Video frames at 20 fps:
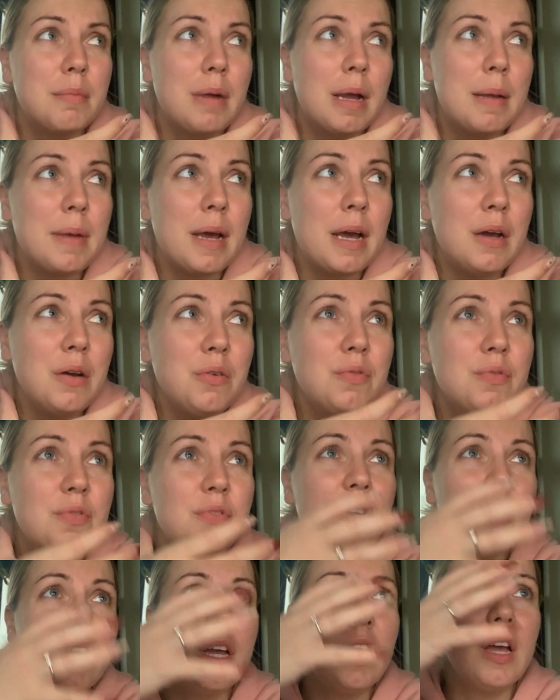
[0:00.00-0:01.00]
my mouth
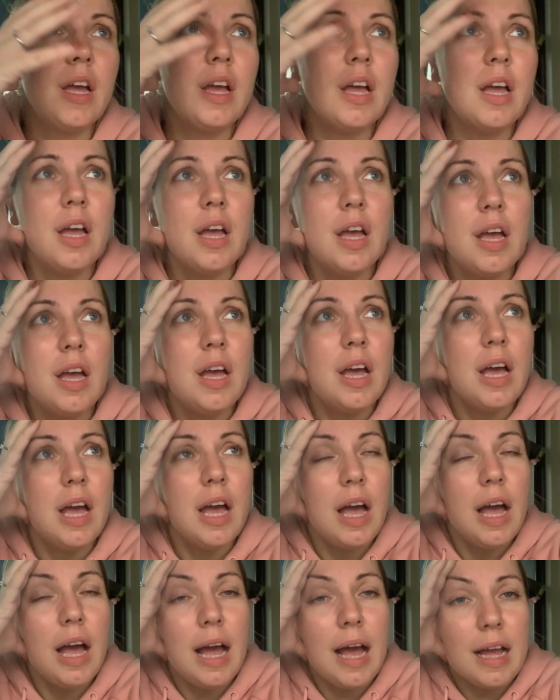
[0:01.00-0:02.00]

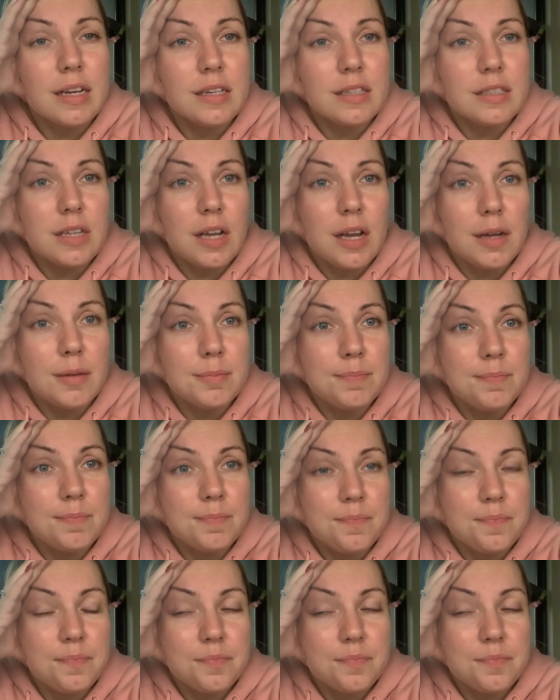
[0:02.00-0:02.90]
and um